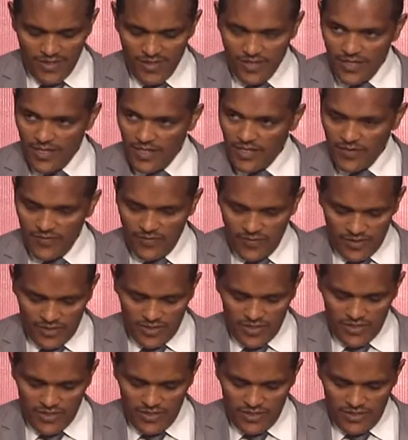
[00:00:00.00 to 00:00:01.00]
Clinton
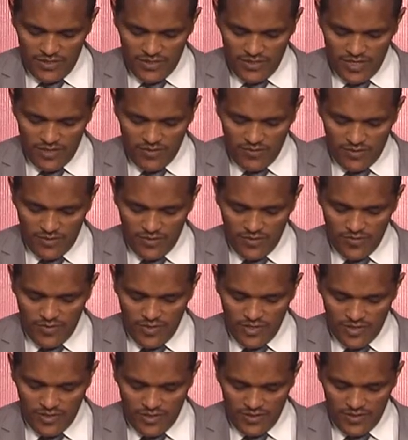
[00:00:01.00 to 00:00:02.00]
Foundation, that also
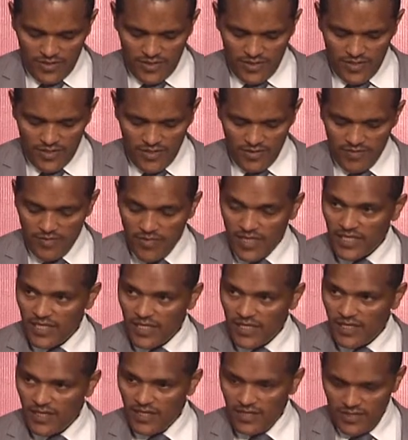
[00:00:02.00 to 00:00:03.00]
works on
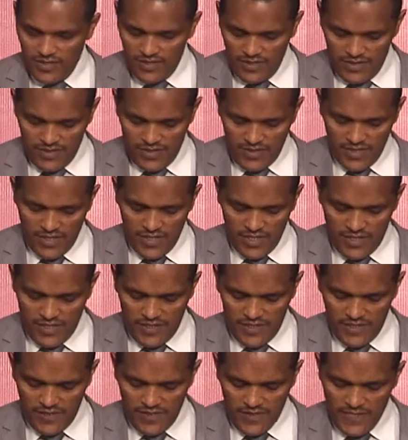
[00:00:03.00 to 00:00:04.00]
maternal health, child
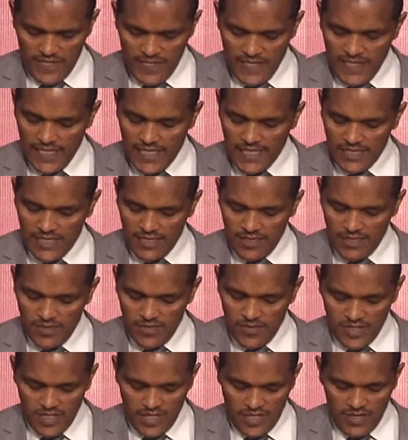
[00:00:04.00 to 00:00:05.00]
health
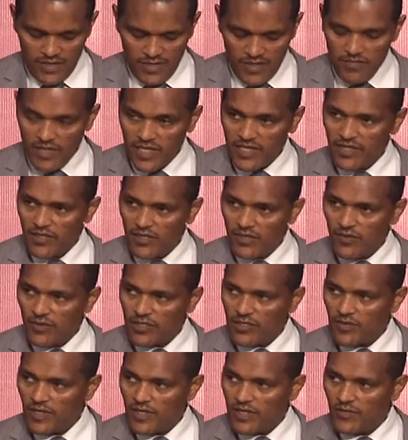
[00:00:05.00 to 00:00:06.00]
system strengthening, particularly
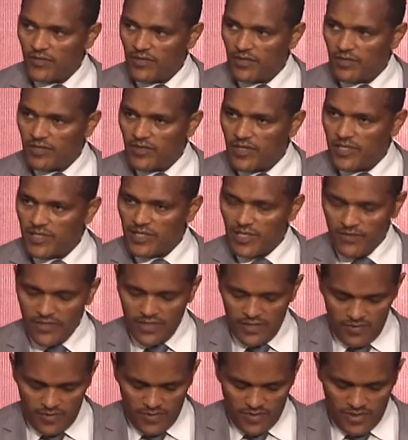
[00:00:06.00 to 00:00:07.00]
hospital reform and
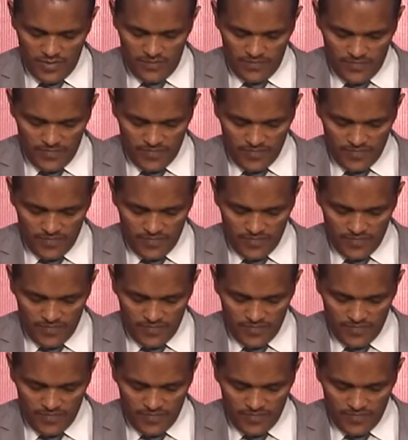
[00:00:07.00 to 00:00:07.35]
HIV/AIDS program.